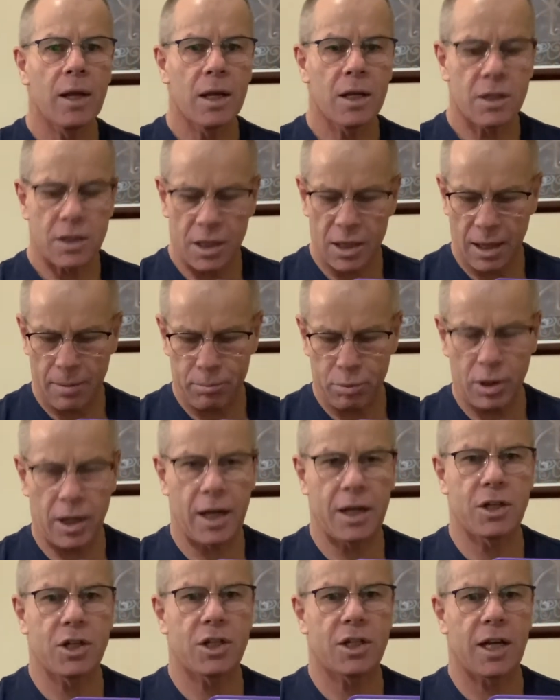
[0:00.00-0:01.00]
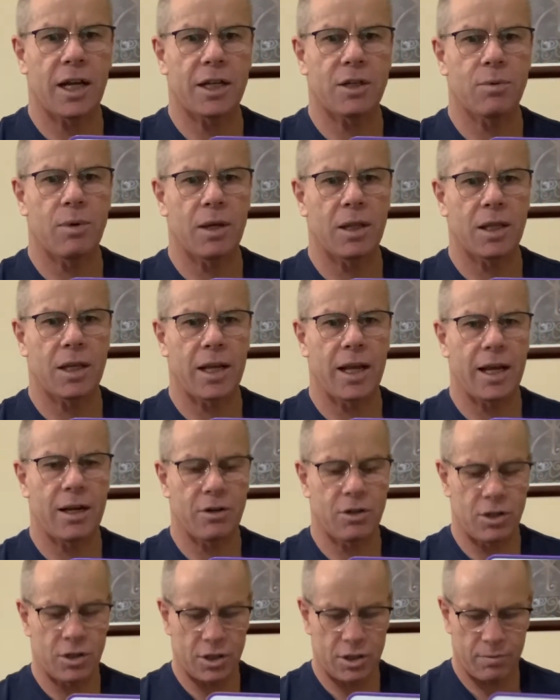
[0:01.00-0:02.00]
so that player just takes one of the
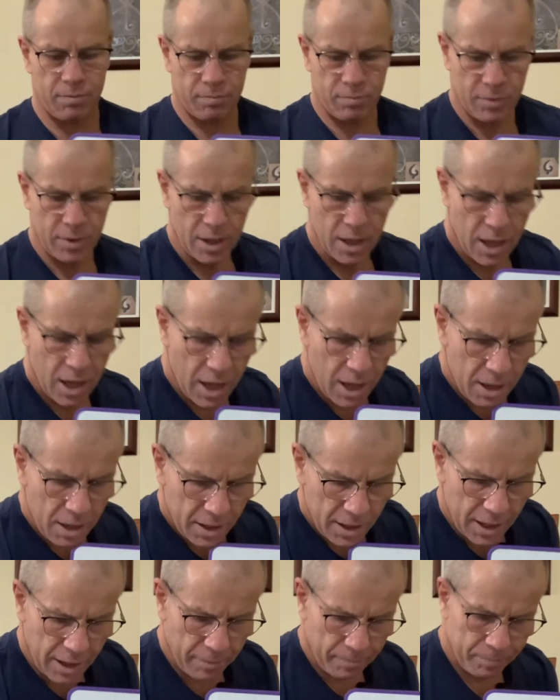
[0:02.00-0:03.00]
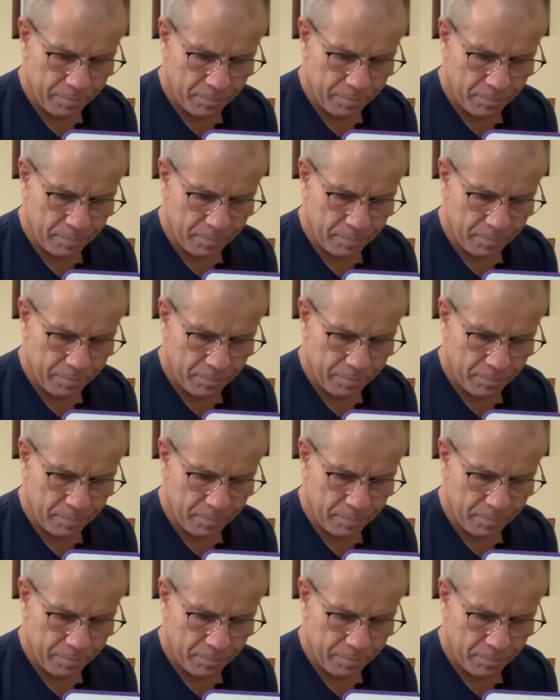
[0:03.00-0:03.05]
counters. Now,